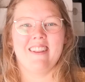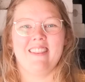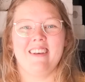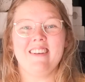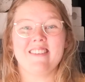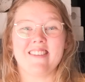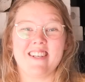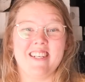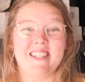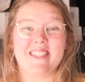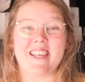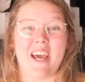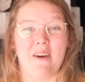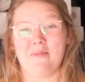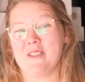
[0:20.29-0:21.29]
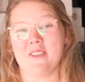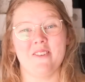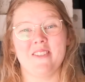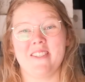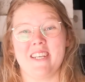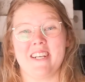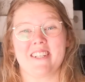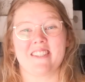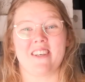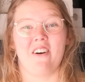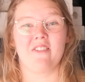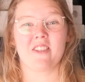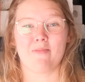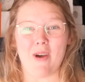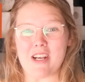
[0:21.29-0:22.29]
This is episode 6
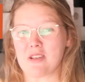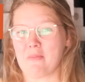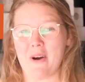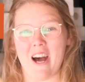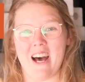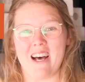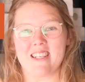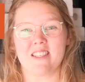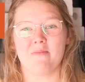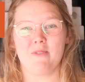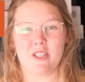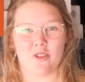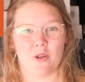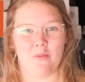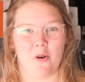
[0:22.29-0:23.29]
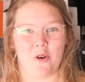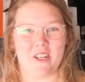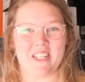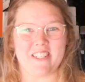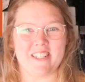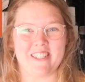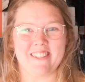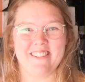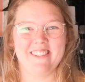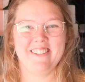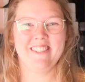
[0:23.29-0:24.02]
of Smash Pass Mystery Mould Edition.